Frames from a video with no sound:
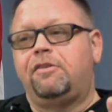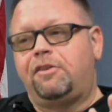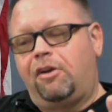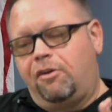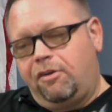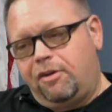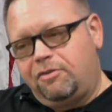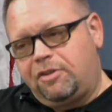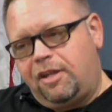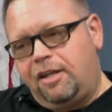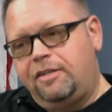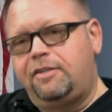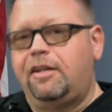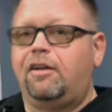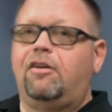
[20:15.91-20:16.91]
Turn those
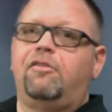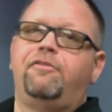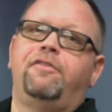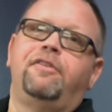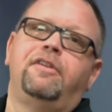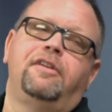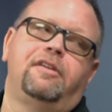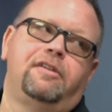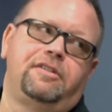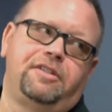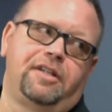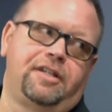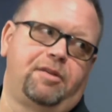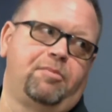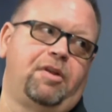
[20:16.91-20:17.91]
lights off,
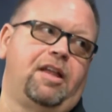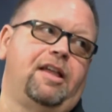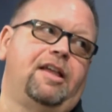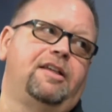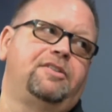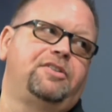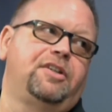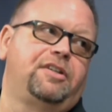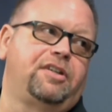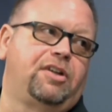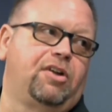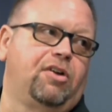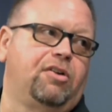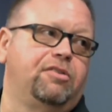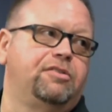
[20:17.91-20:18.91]
shut the blinds, shut the
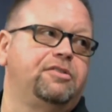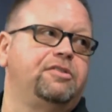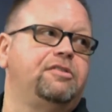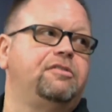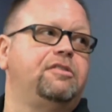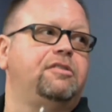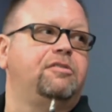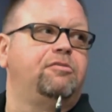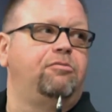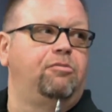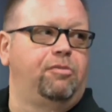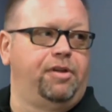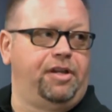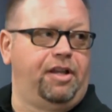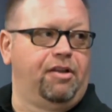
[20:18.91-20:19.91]
curtains
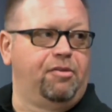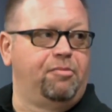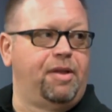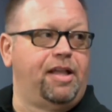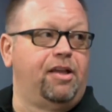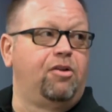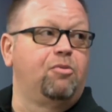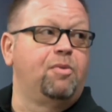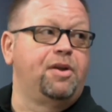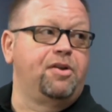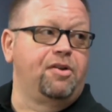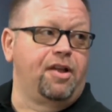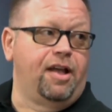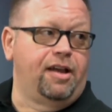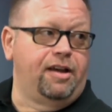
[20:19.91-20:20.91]
when you go to bed or when
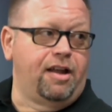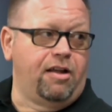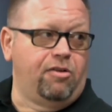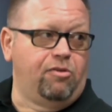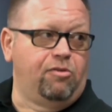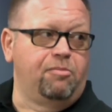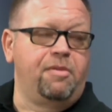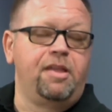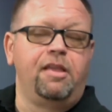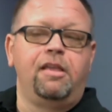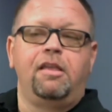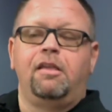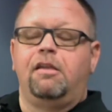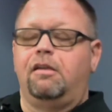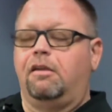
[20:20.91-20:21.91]
you're not at home.
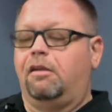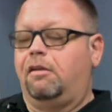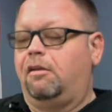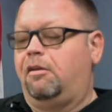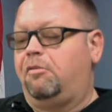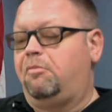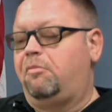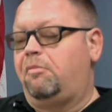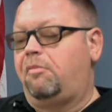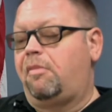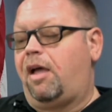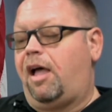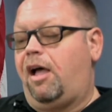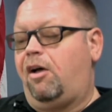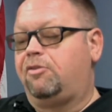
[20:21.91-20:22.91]
Um,
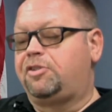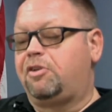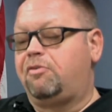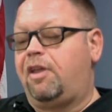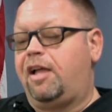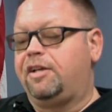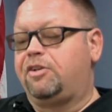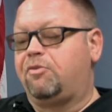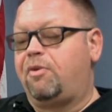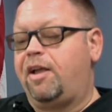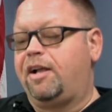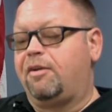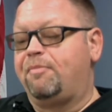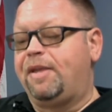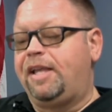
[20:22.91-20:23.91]
I also like to
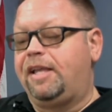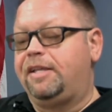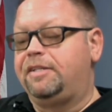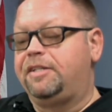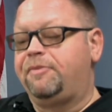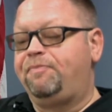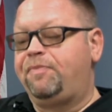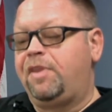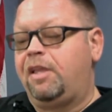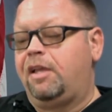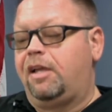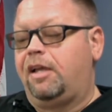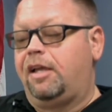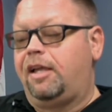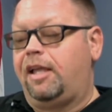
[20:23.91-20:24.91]
recommend
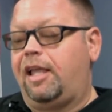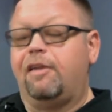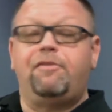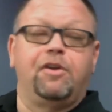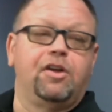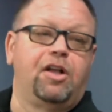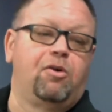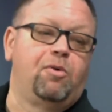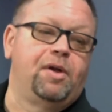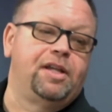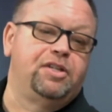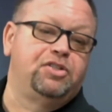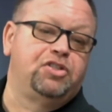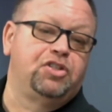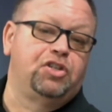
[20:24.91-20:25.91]
uh, if you're
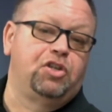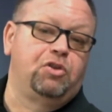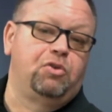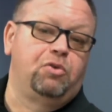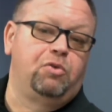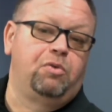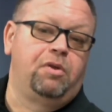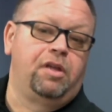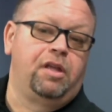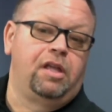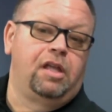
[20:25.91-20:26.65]
going to